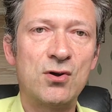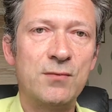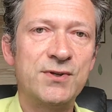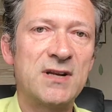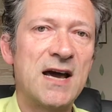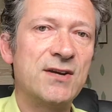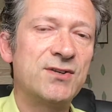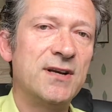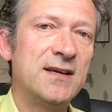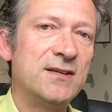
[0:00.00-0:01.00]
option
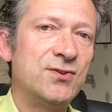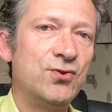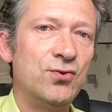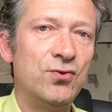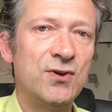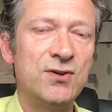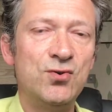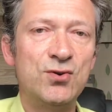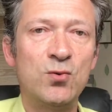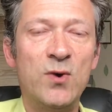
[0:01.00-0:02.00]
actually is you can
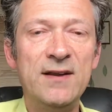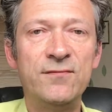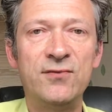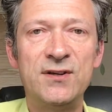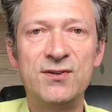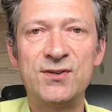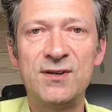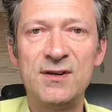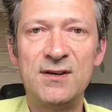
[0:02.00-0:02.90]
use a wine fridge,